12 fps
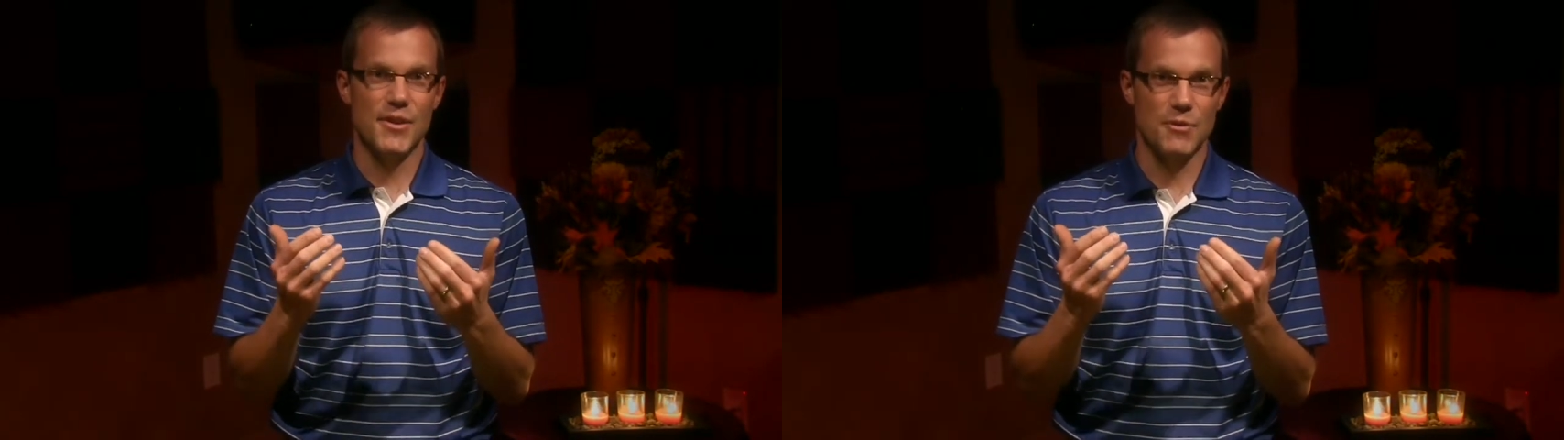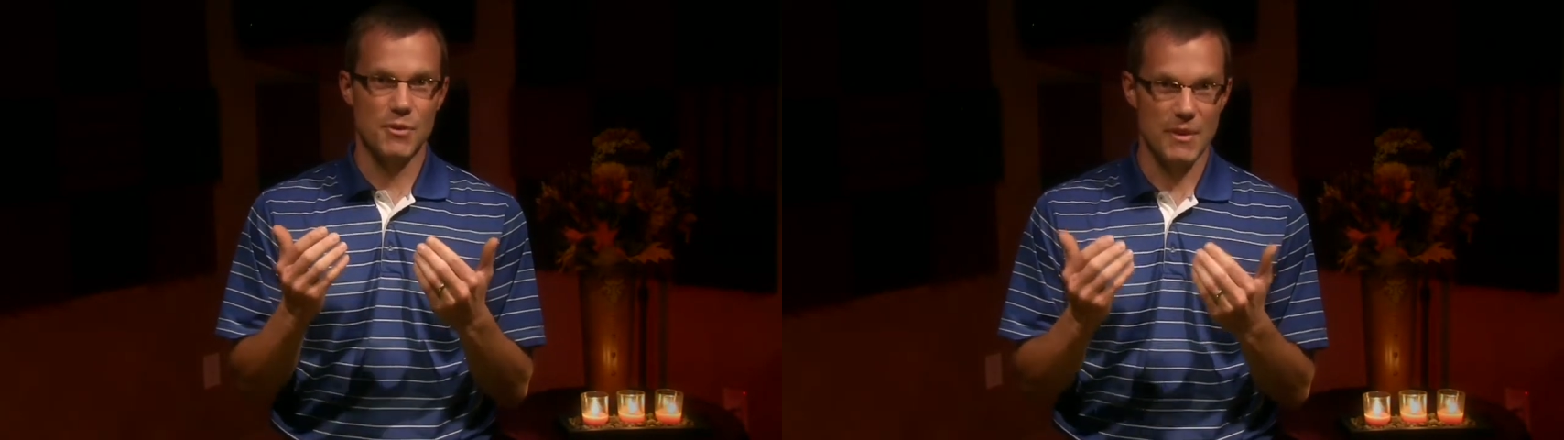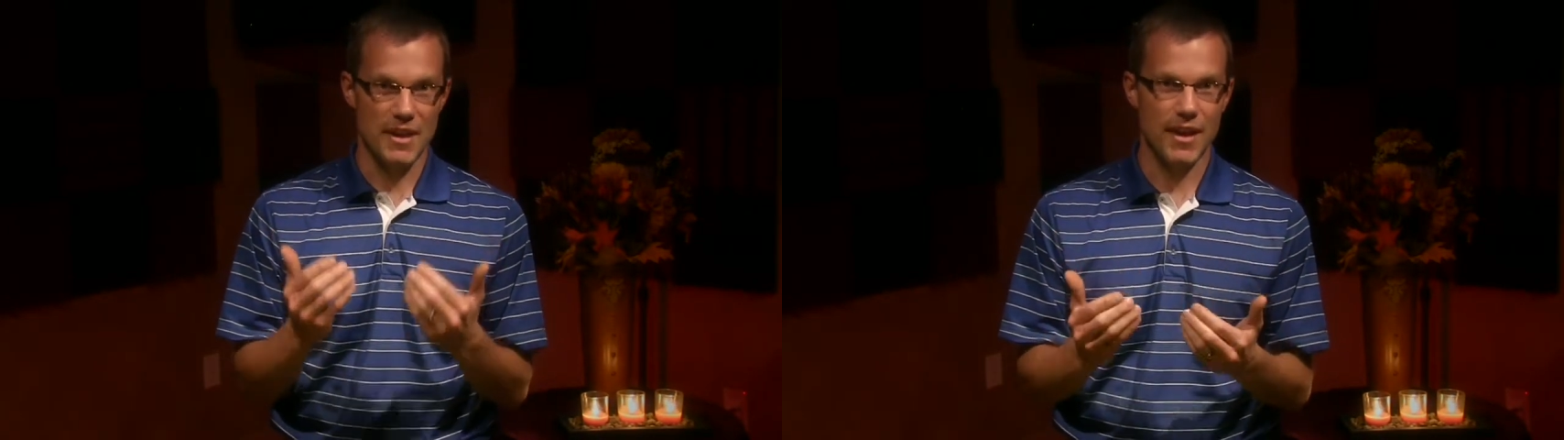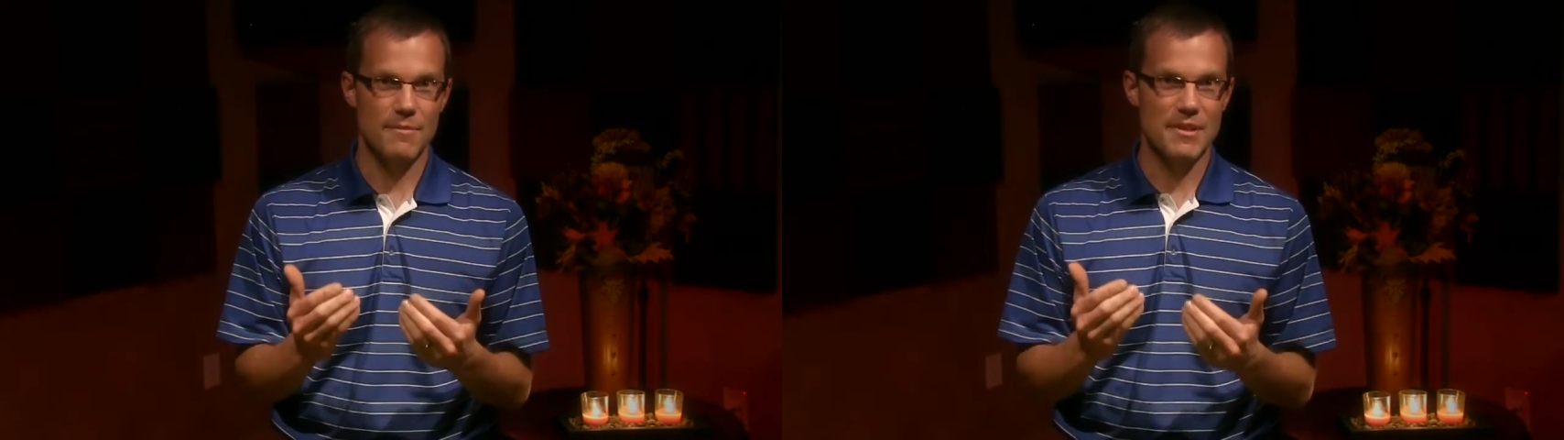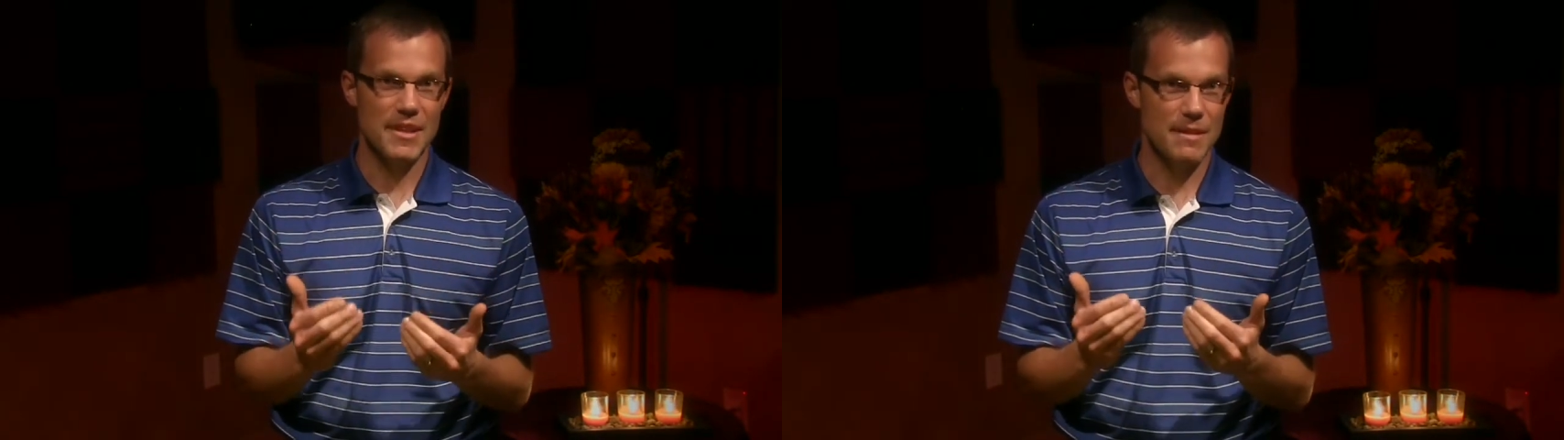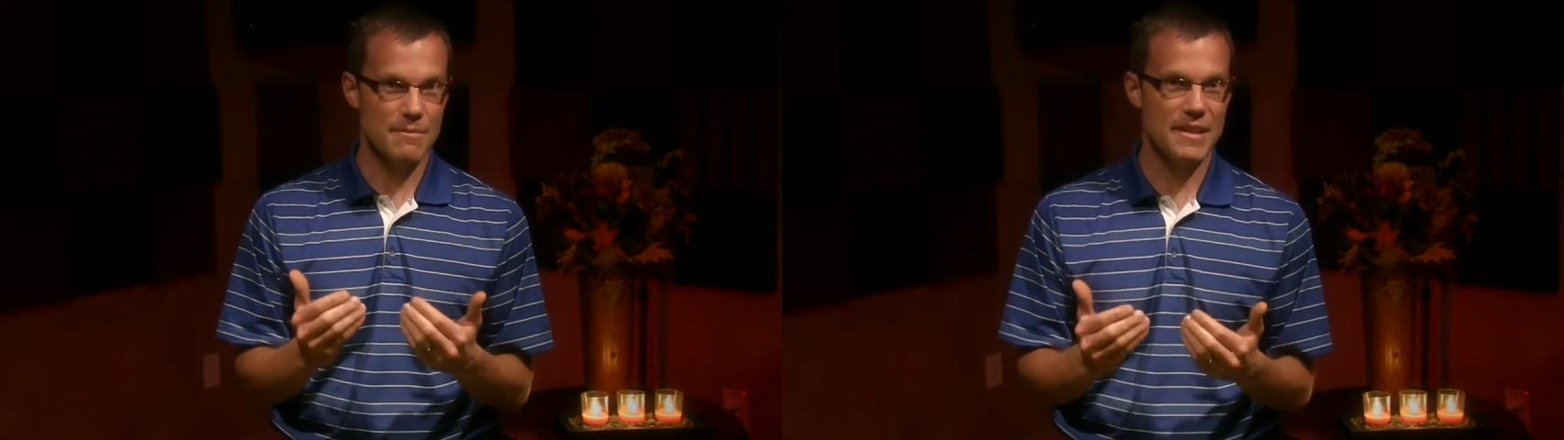when we come
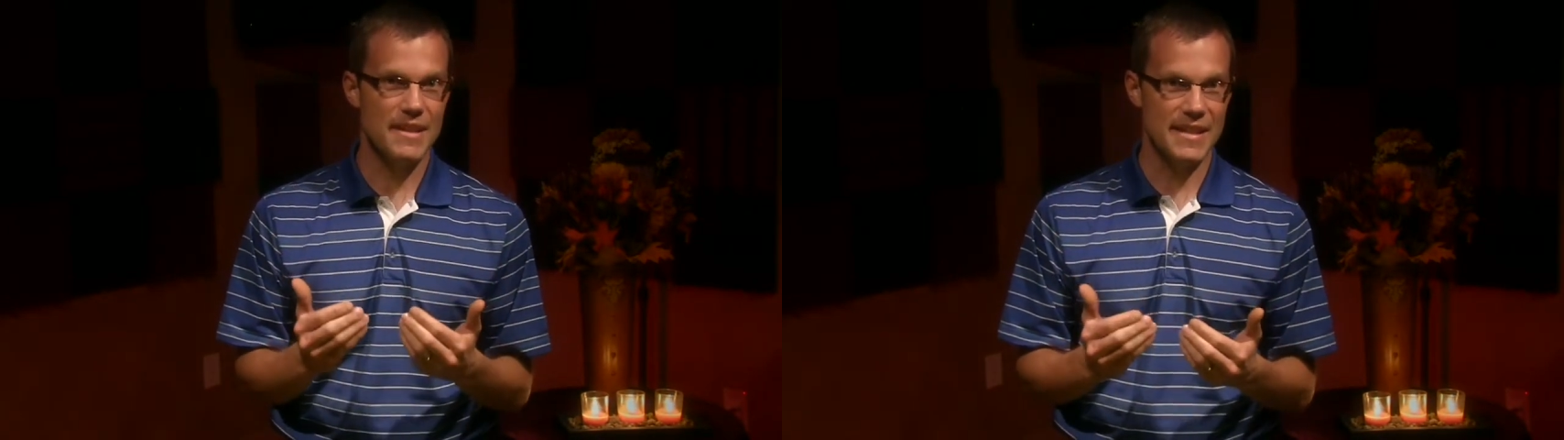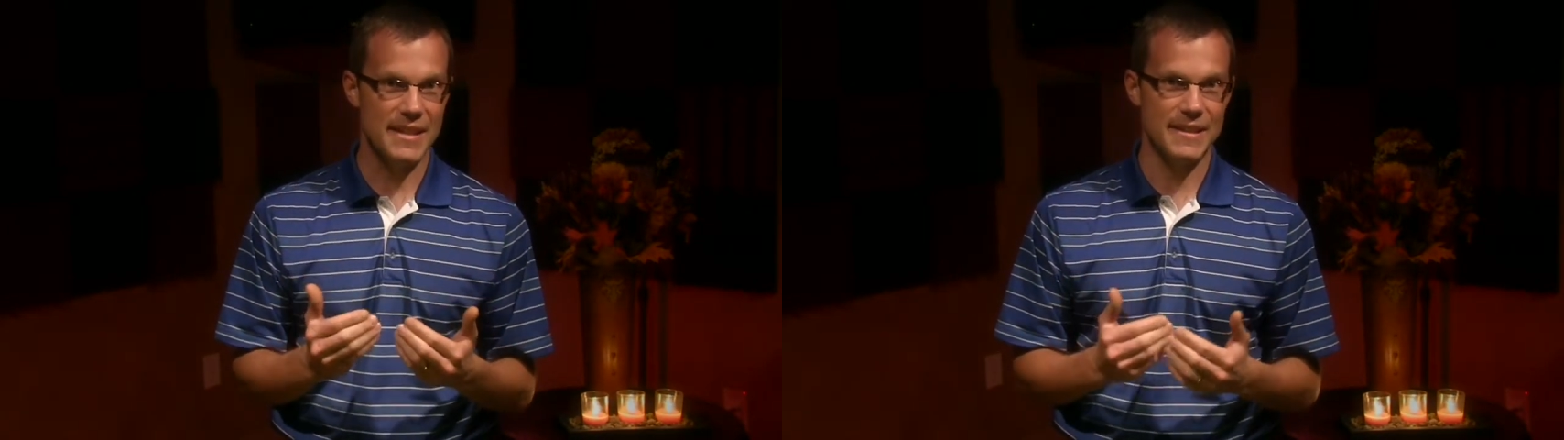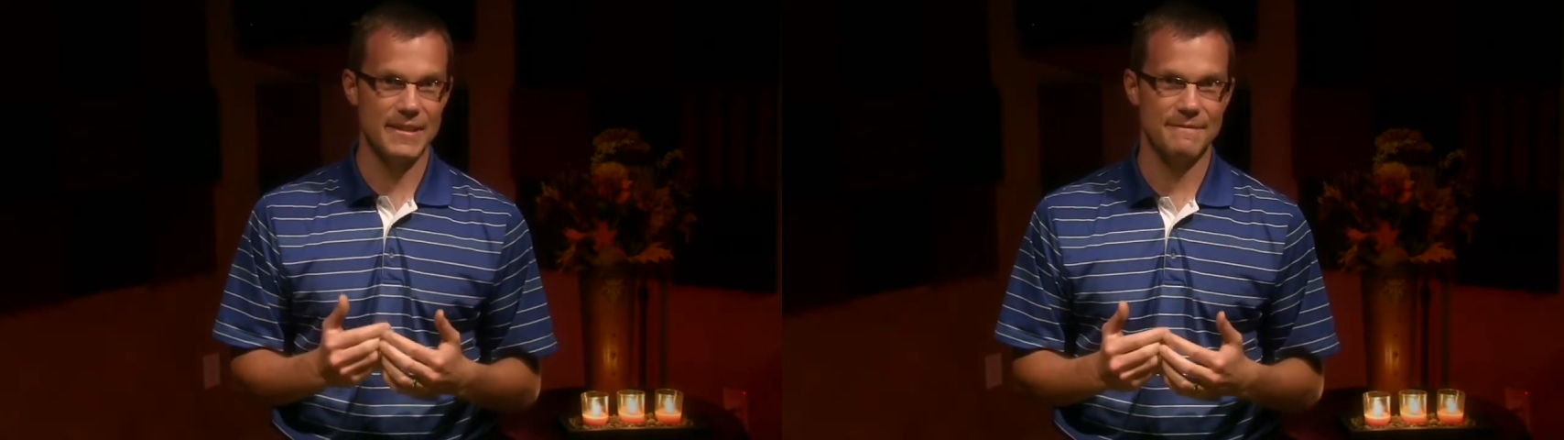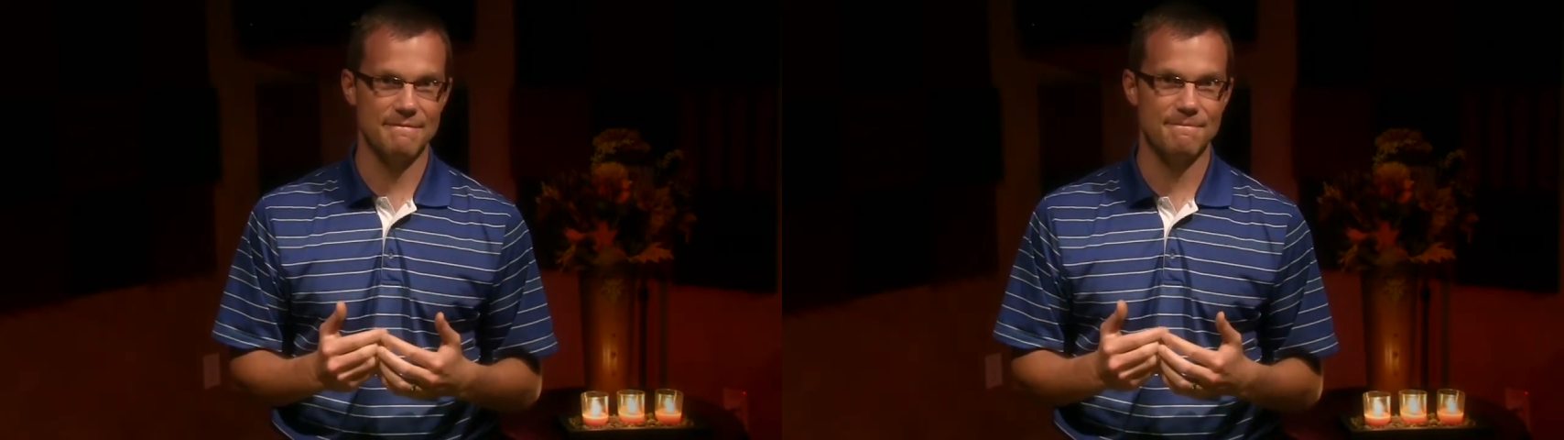to him in need,